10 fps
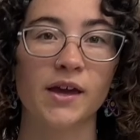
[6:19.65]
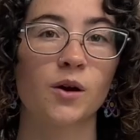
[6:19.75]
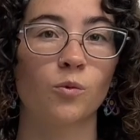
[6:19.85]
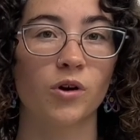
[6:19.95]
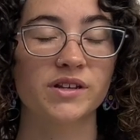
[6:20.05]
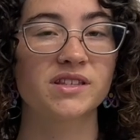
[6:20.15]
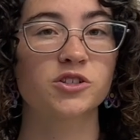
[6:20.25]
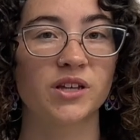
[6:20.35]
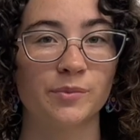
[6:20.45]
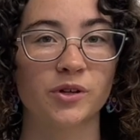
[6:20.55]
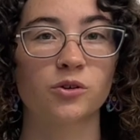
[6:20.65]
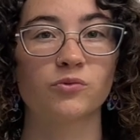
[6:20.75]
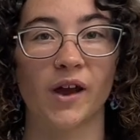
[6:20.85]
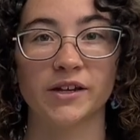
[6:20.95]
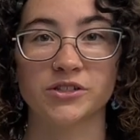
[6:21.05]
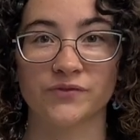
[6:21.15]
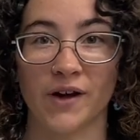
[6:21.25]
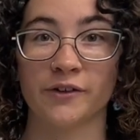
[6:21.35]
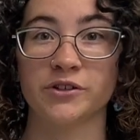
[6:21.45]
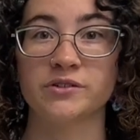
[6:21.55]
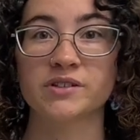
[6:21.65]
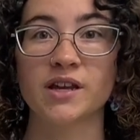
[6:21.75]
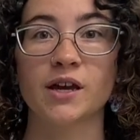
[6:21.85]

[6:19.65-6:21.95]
What is the typical range of values,